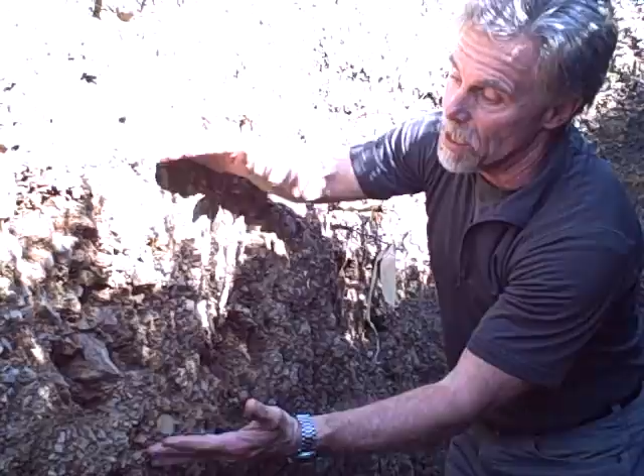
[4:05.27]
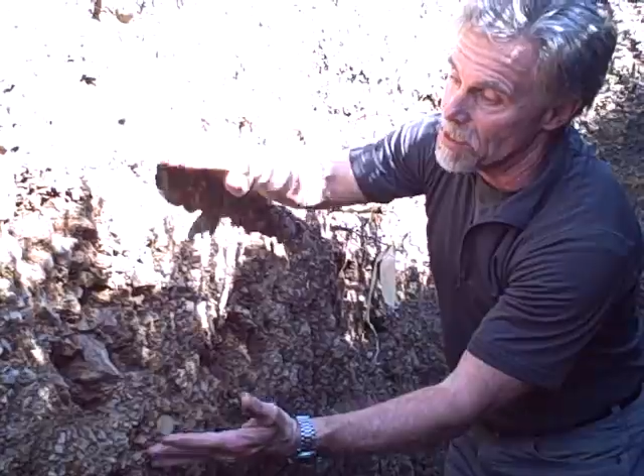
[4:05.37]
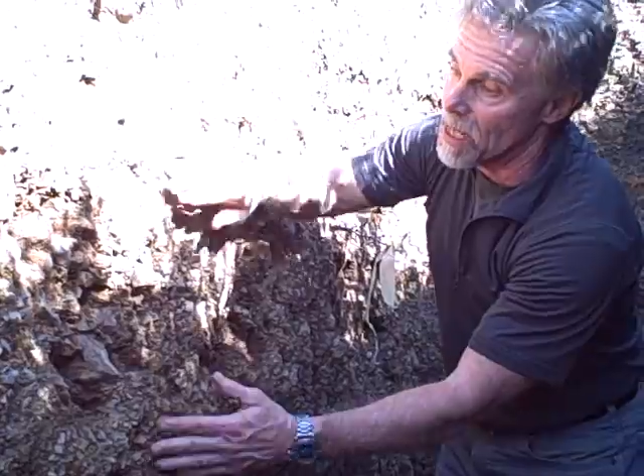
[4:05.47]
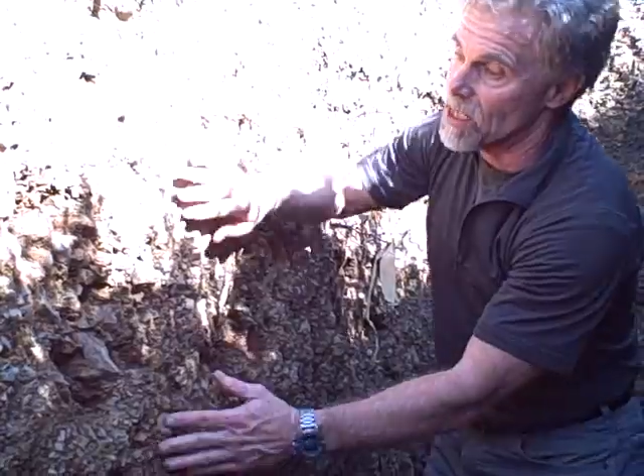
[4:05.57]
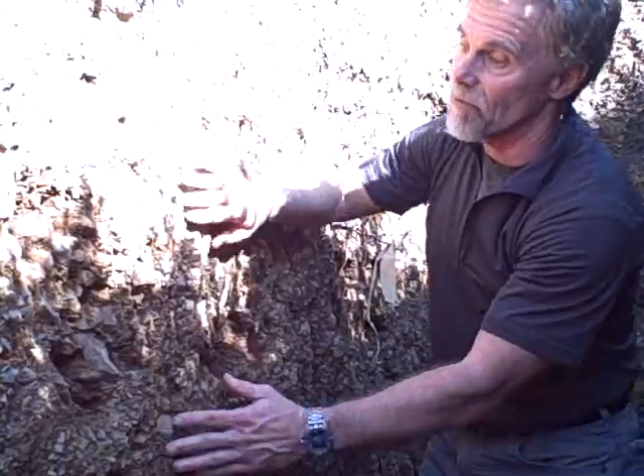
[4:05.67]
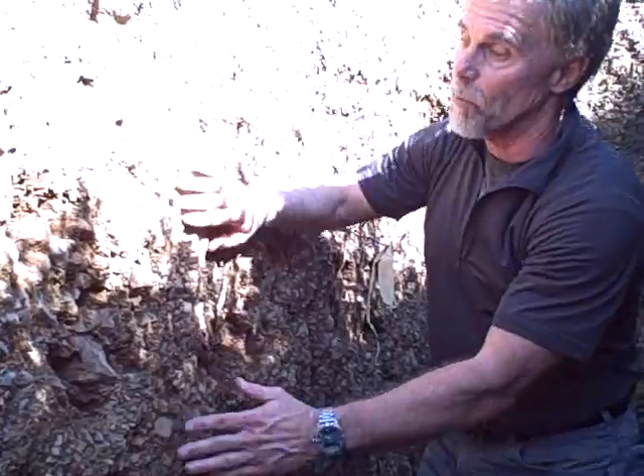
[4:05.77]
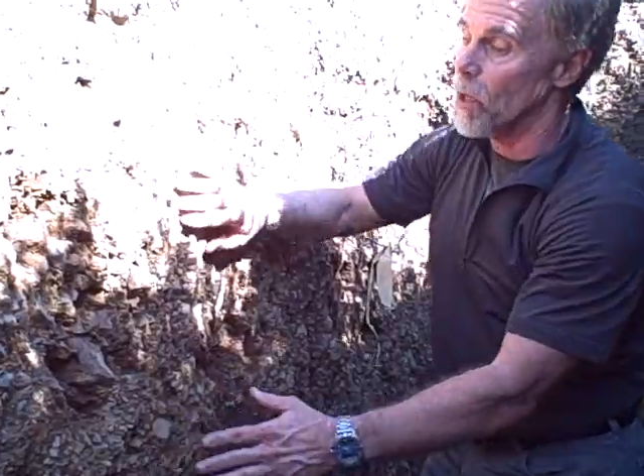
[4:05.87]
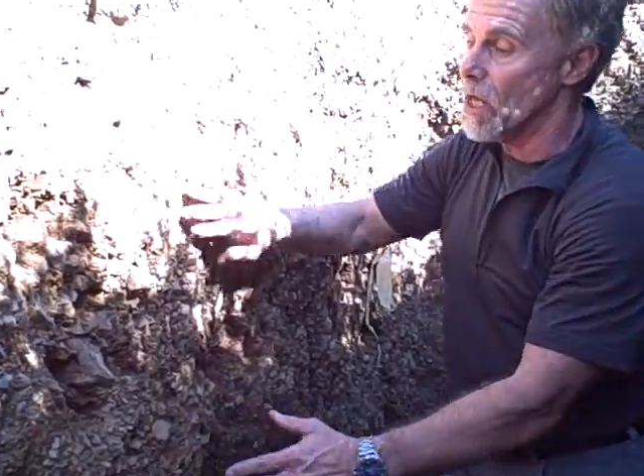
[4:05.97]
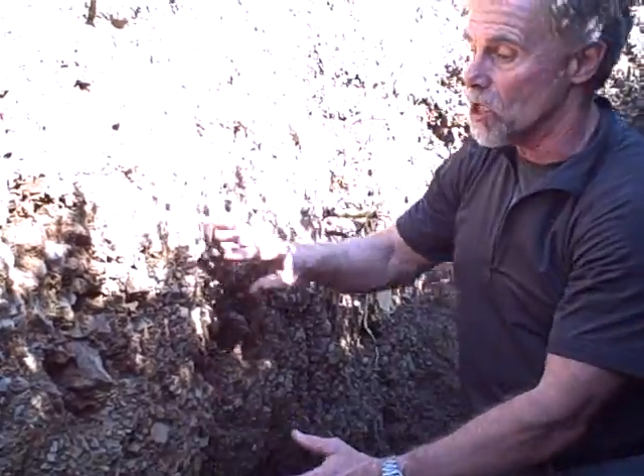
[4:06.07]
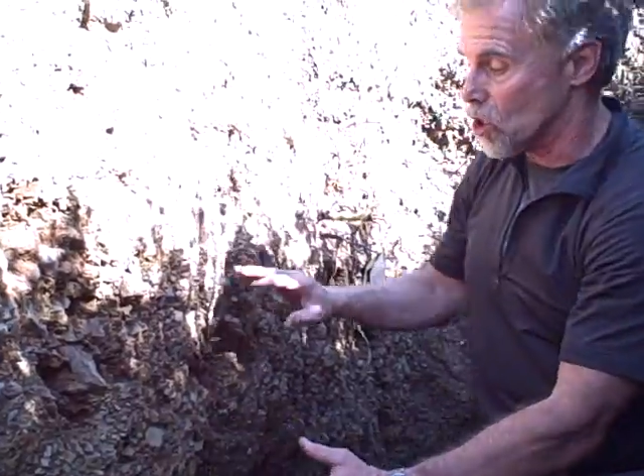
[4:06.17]
a sense of
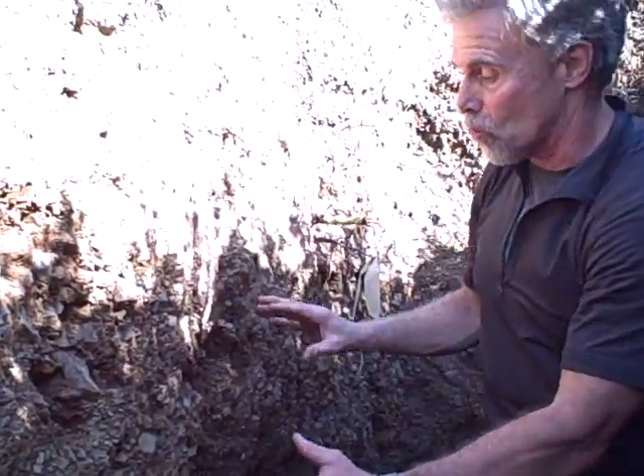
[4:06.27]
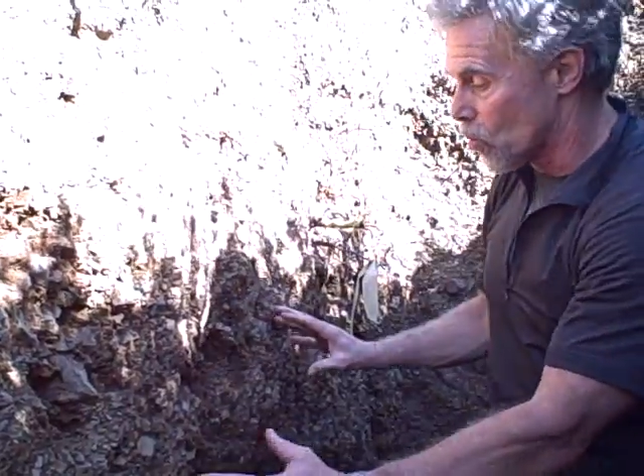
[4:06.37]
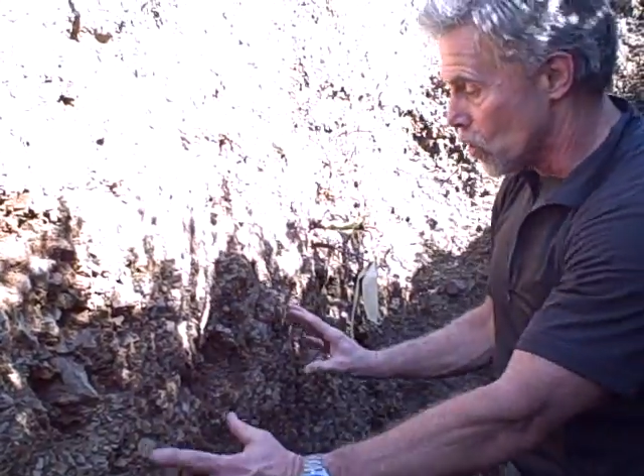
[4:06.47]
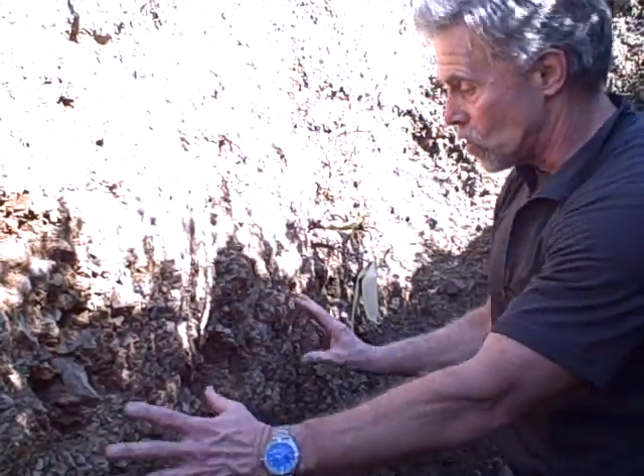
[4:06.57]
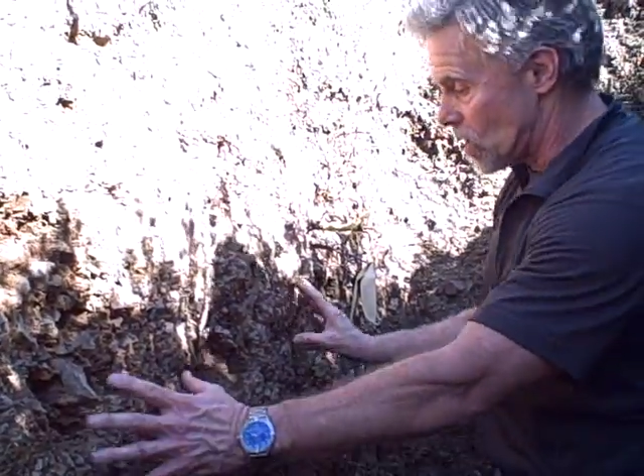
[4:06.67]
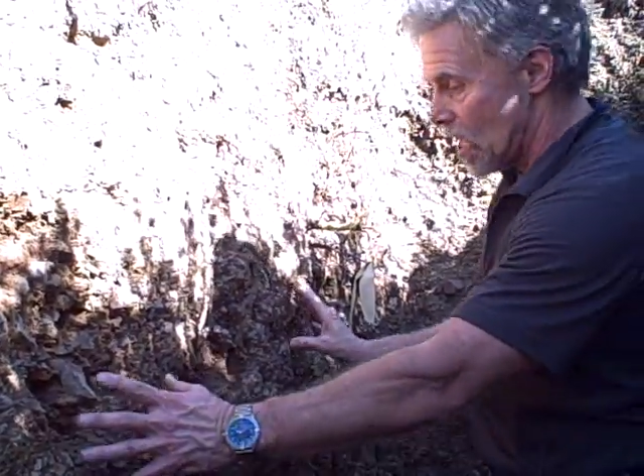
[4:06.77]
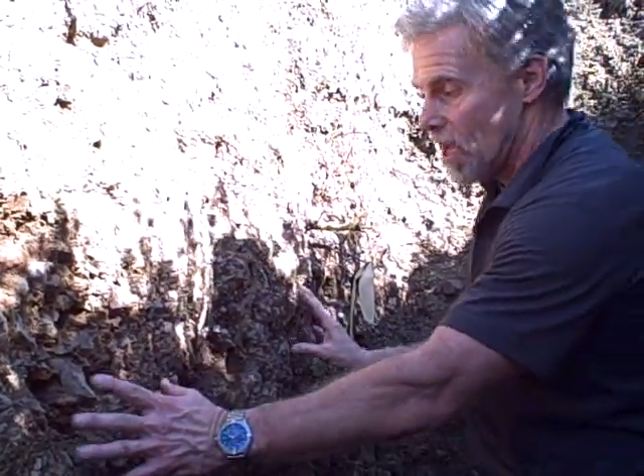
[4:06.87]
place, the roots